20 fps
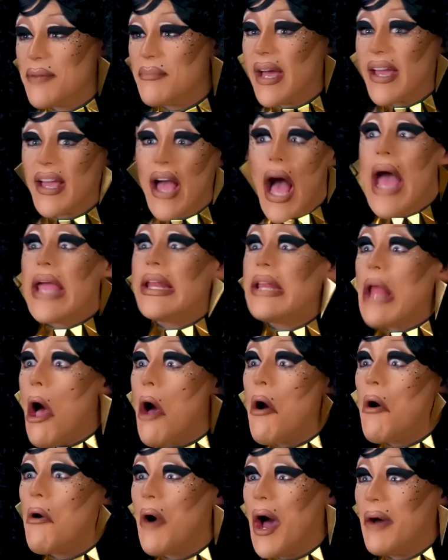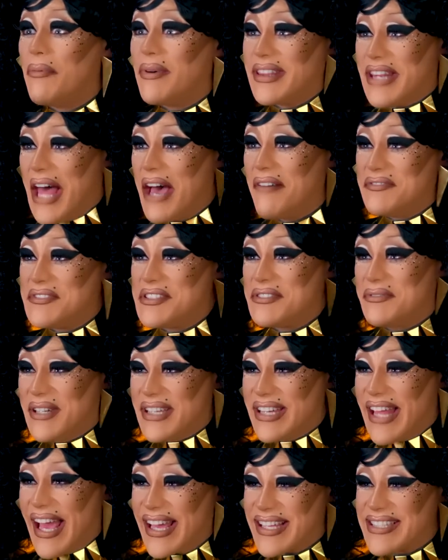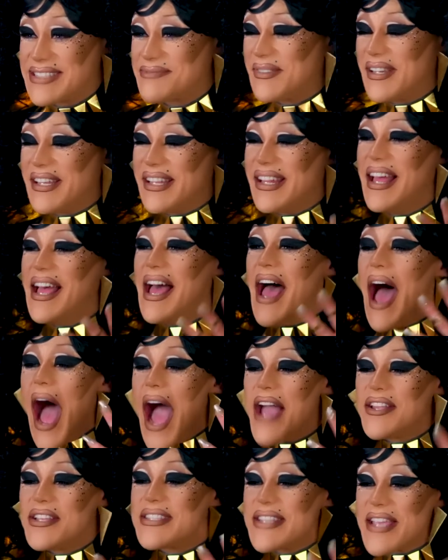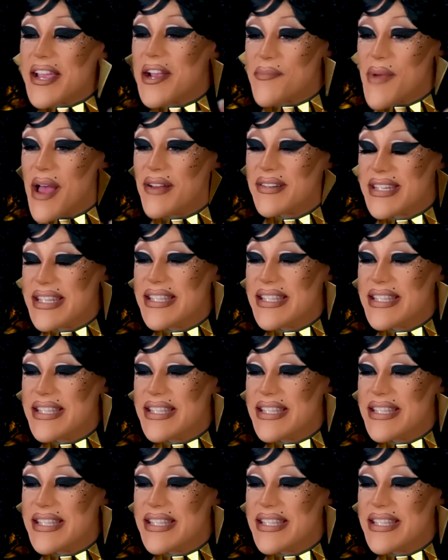I'm like, I know, I would love to relax, but I just care about